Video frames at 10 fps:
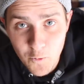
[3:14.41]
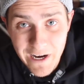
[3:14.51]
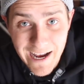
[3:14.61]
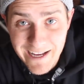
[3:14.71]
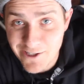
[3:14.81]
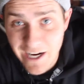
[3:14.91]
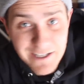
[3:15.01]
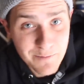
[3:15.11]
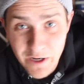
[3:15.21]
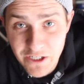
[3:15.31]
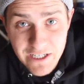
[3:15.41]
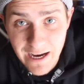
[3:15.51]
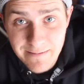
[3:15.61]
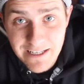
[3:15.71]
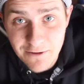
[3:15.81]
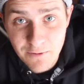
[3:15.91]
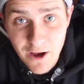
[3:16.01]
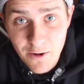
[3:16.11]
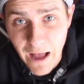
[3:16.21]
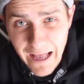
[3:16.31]
When I inject a bunch of times in a
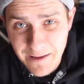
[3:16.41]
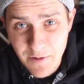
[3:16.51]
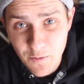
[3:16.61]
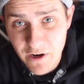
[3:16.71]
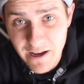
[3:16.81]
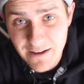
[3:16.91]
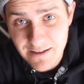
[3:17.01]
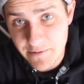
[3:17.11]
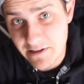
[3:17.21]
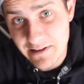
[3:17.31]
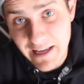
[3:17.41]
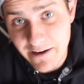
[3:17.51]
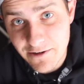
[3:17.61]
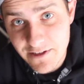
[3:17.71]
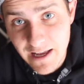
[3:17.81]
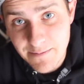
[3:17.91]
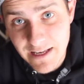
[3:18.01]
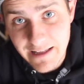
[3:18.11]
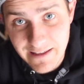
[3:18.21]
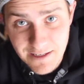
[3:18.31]
row, I can be working on some of the later steps
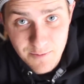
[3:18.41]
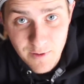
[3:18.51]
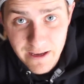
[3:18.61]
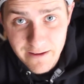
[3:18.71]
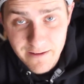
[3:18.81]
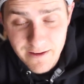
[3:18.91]
at this point,